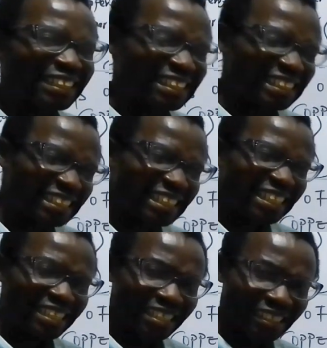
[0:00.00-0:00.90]

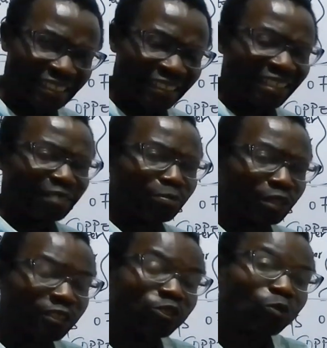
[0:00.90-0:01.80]
DNA,
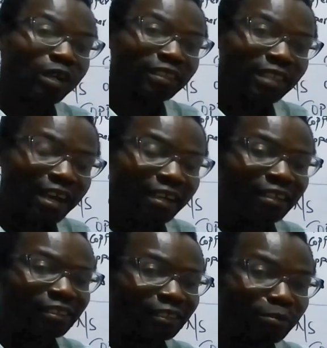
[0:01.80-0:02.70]
begin to attack
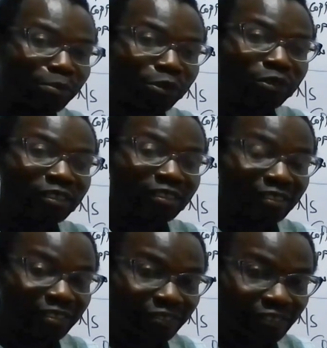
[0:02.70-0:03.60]
the blood
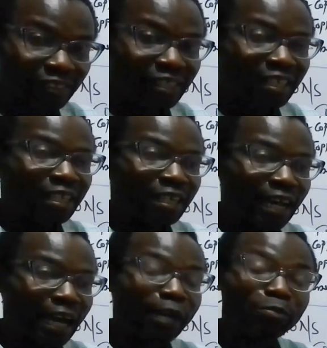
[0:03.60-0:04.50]
cells,
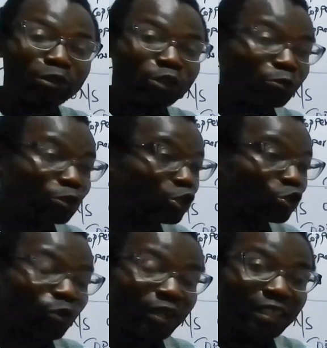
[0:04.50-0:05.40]
and begin
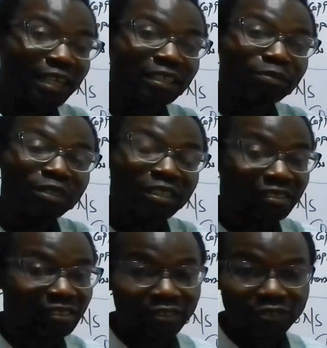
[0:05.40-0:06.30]
to attack even the
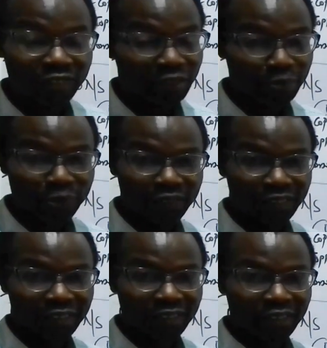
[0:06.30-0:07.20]
cells of the
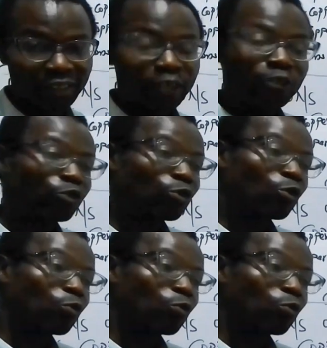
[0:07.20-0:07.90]
body. So